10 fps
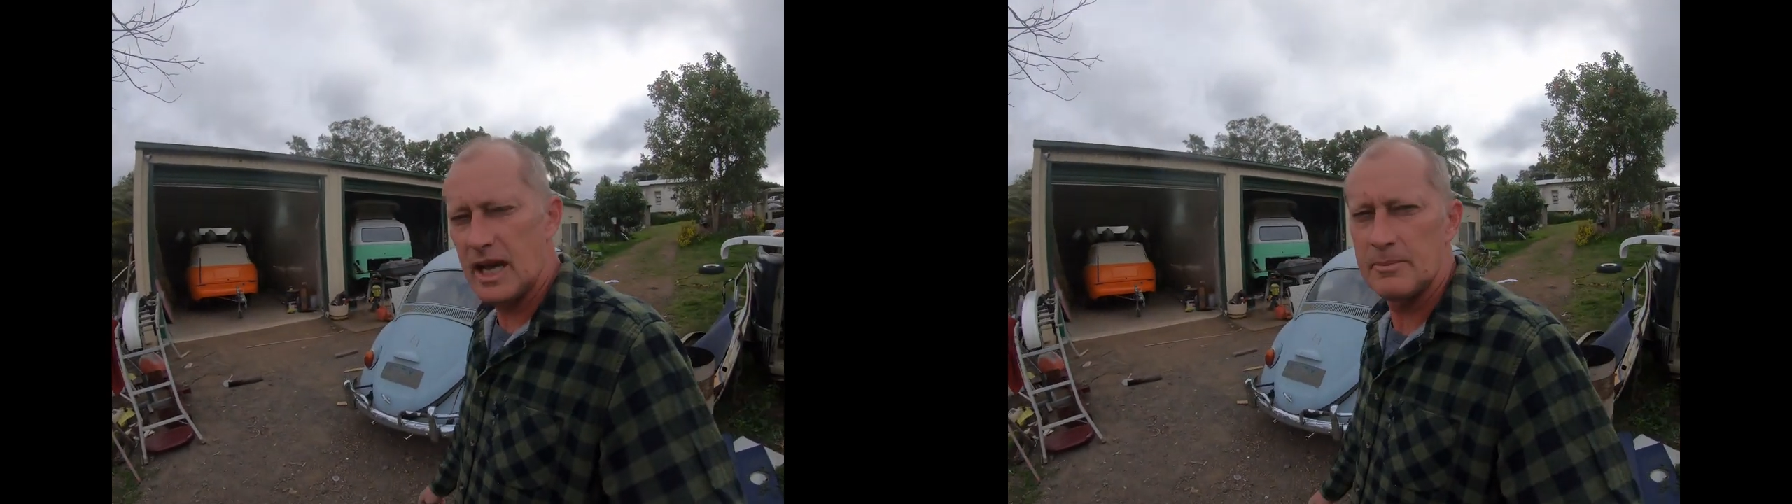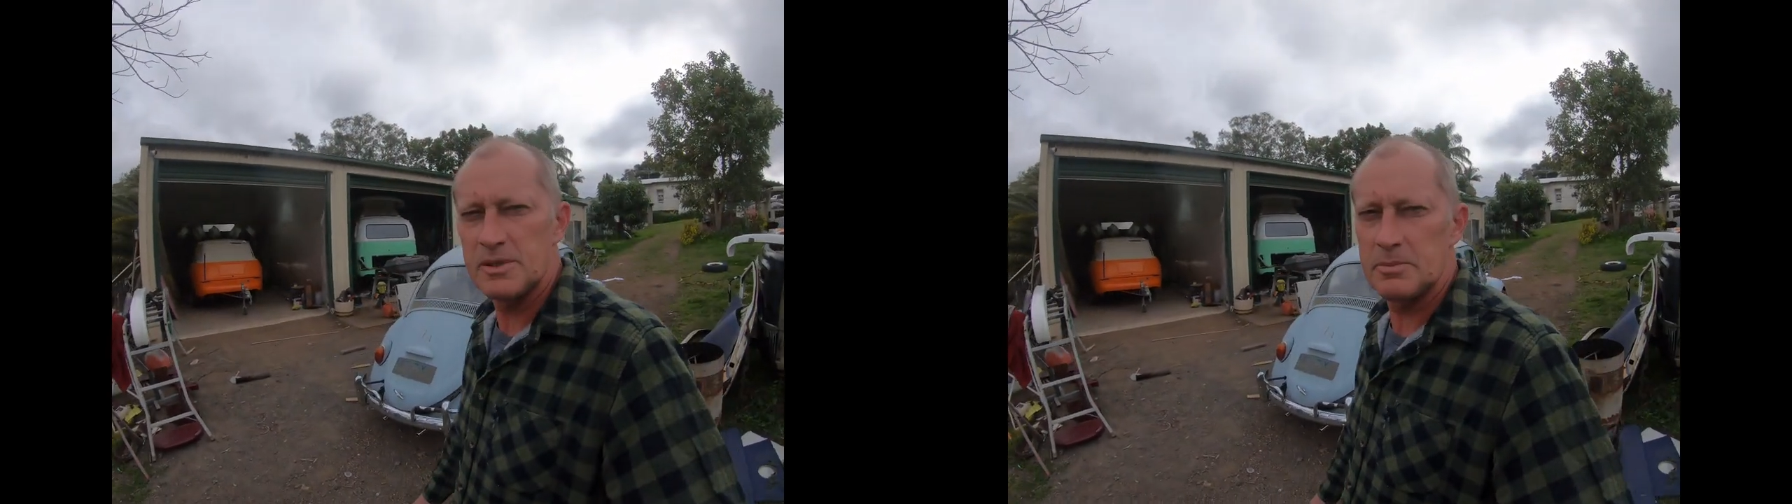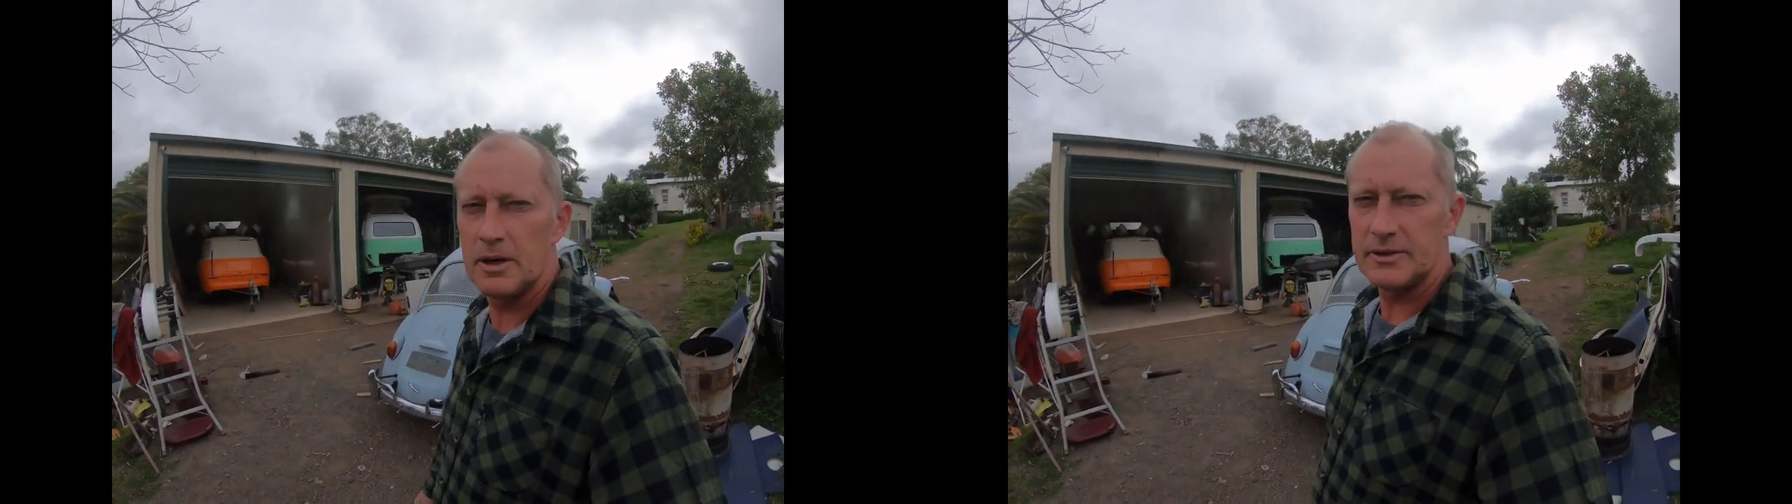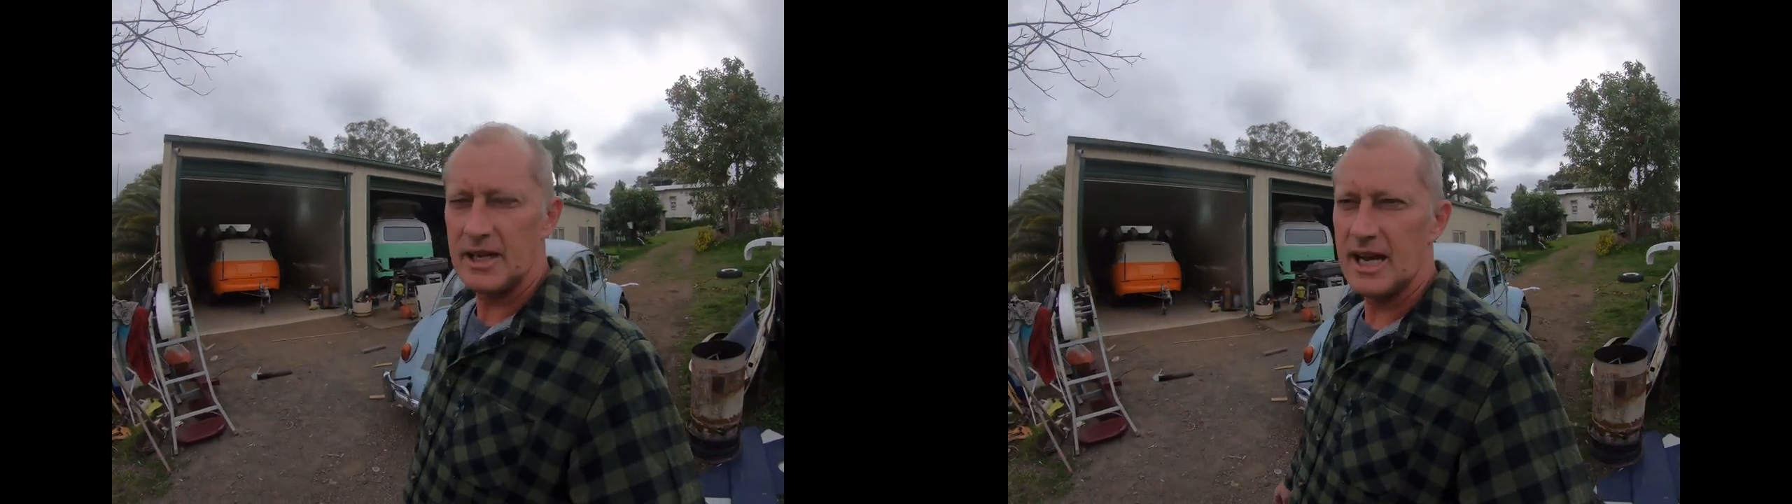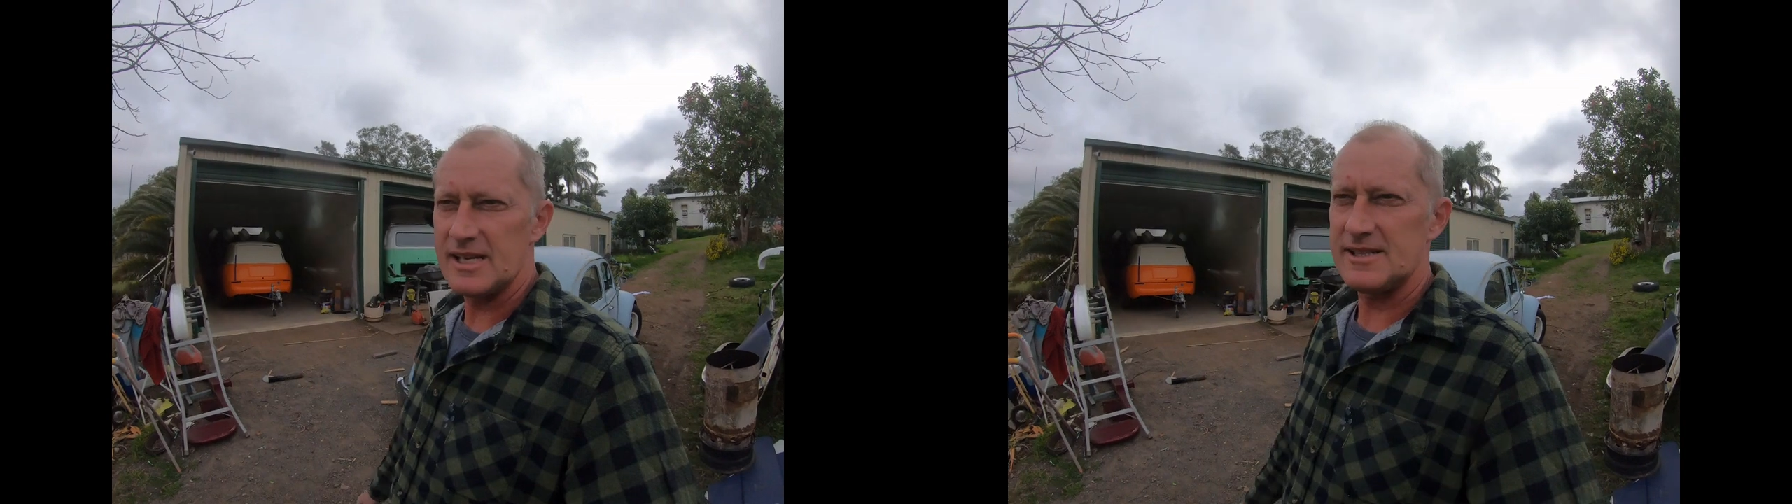Dubs
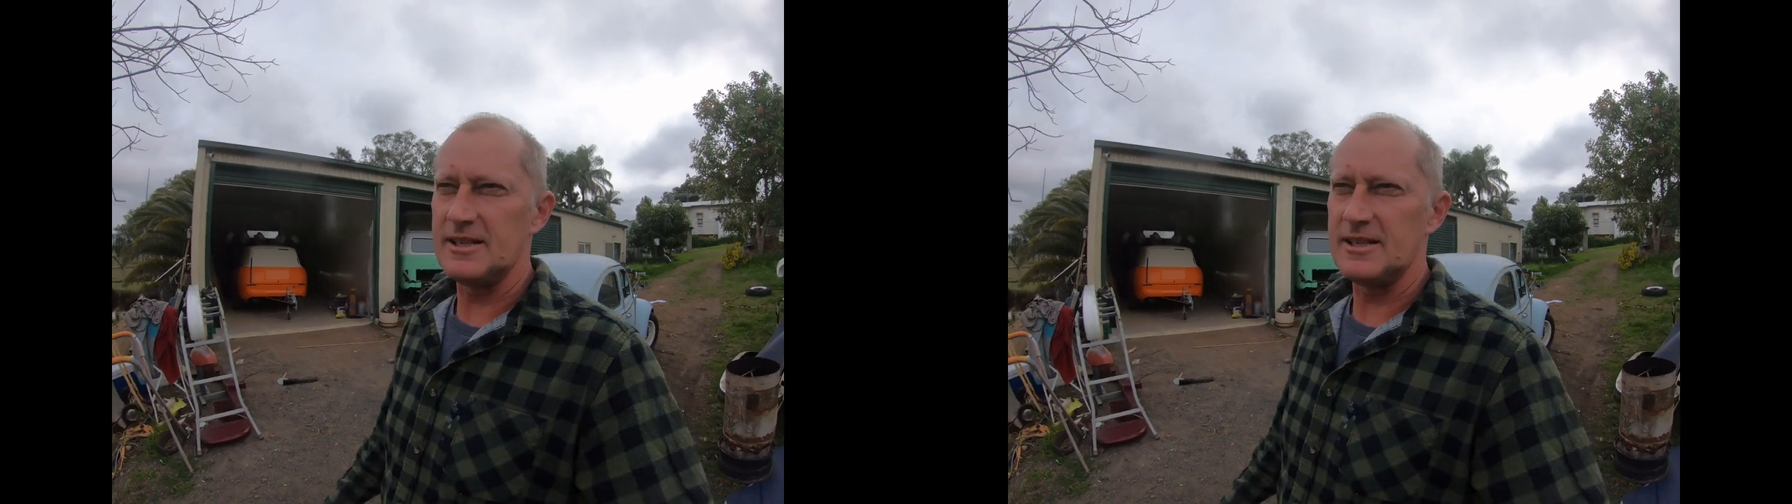podcast,